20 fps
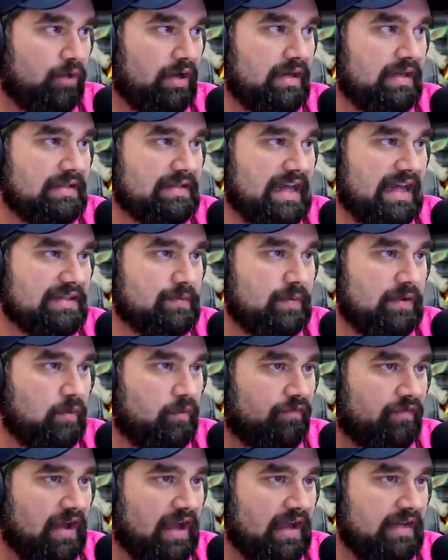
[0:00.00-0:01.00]
Britney's asked me
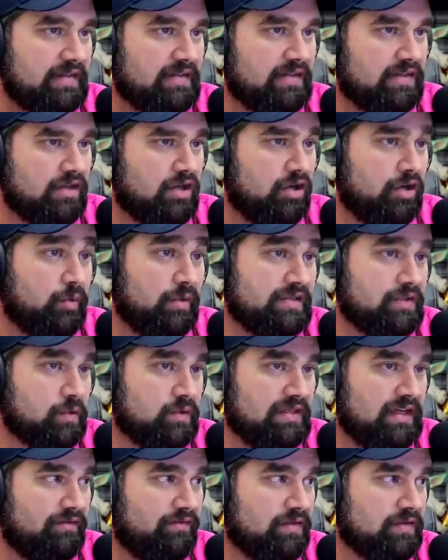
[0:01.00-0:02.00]
to advise. Security wants
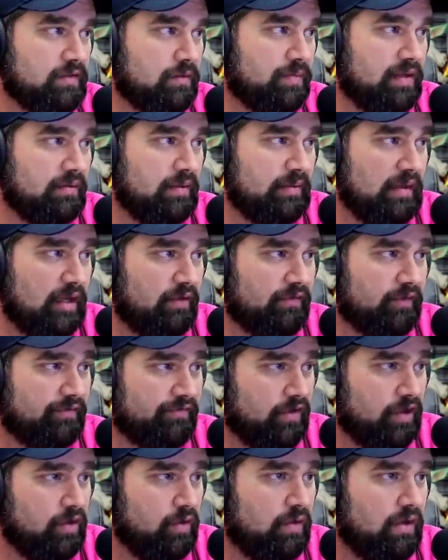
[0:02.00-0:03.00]
to retain physical blah, blah, blah of her
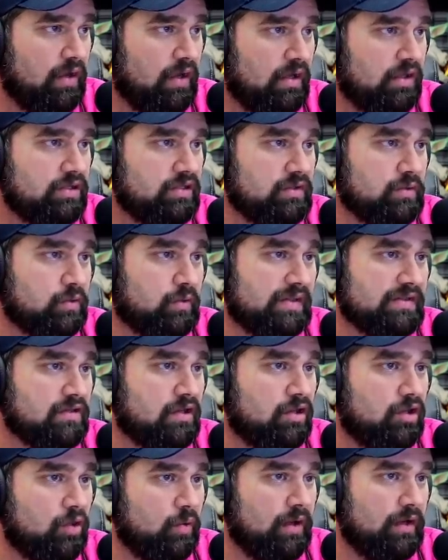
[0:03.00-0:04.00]
phone. She's
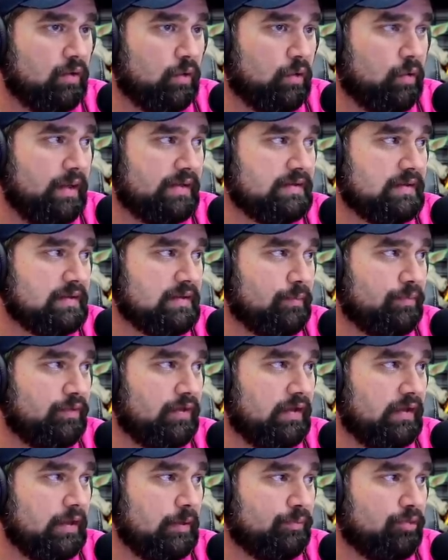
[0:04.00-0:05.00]
requested a new one. Her request is
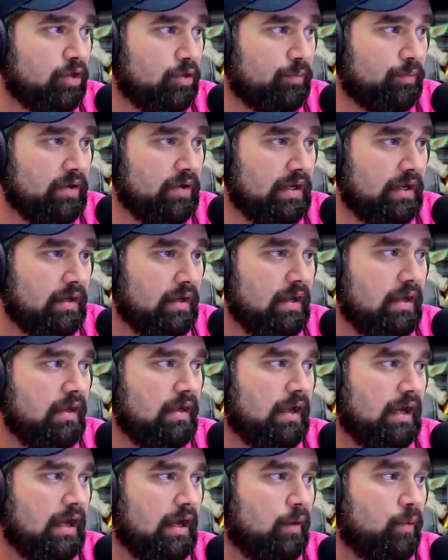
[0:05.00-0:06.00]
completely appropriate.
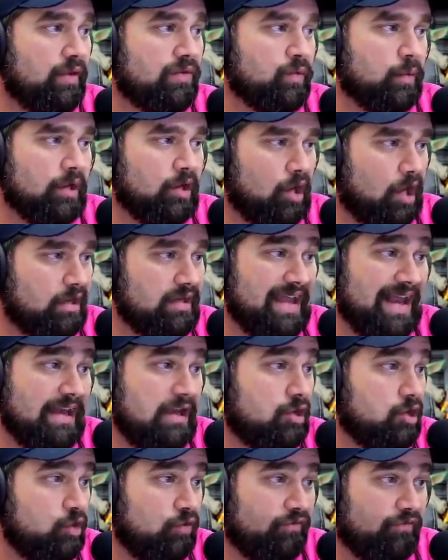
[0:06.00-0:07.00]
Uh, with regard to
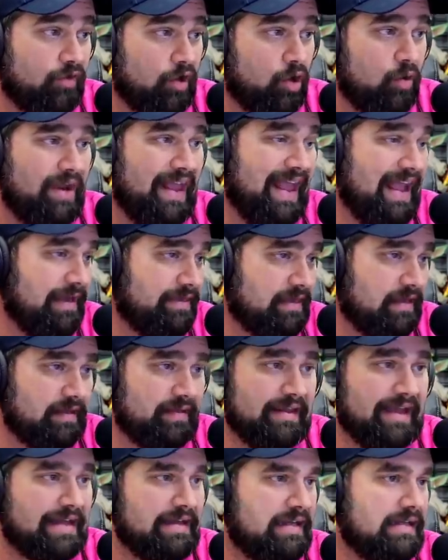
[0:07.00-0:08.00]
any new phone,
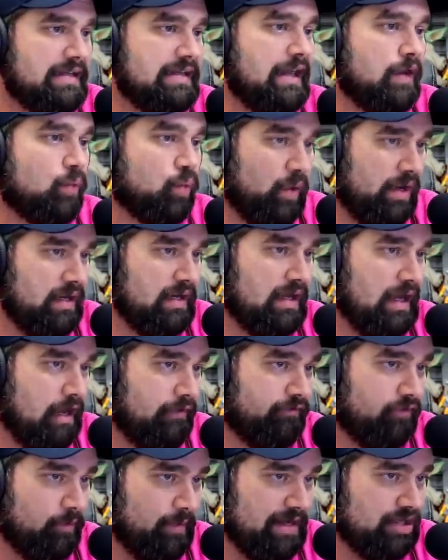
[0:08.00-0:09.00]
ethically, I need to get written
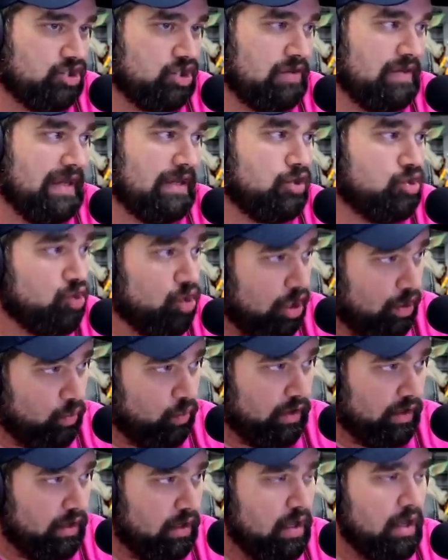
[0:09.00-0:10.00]
confirmation that no
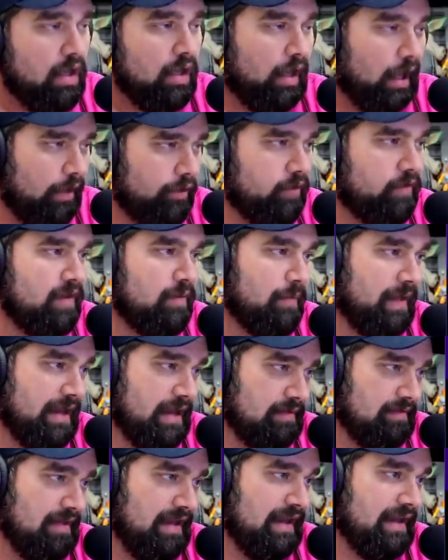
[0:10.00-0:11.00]
one other than my
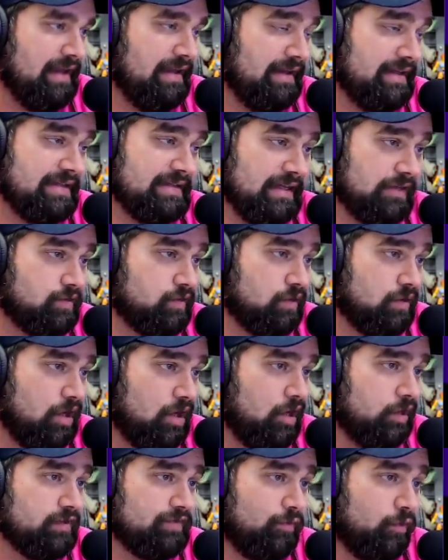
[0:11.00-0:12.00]
client can access her
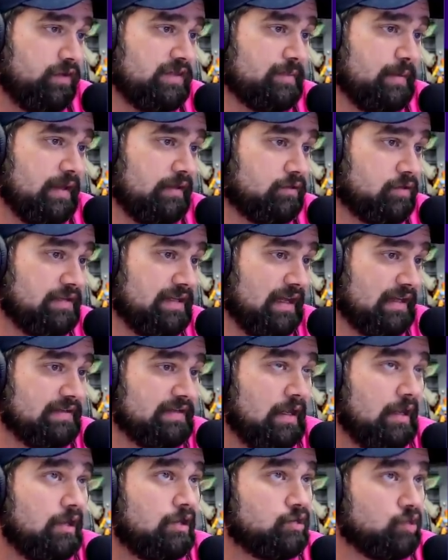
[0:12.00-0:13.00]
calls, voicemails, or
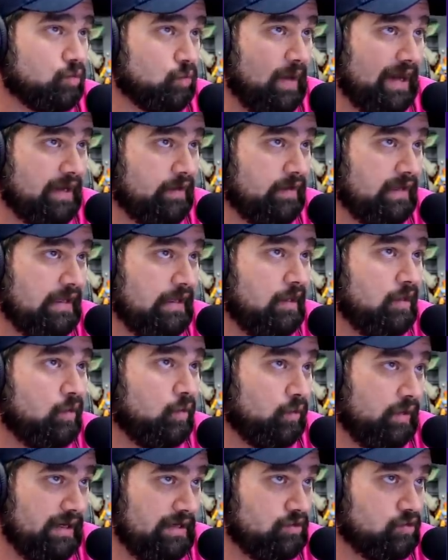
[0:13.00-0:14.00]
texts directly
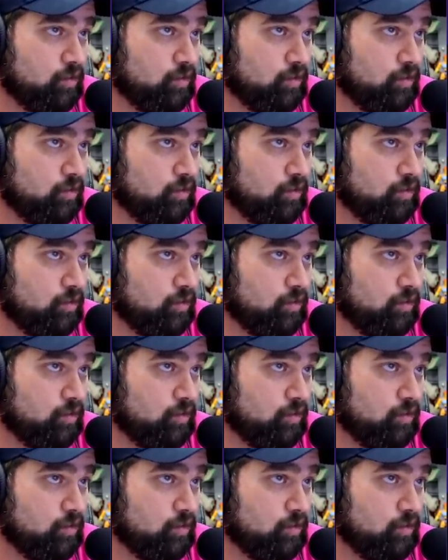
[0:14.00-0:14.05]
or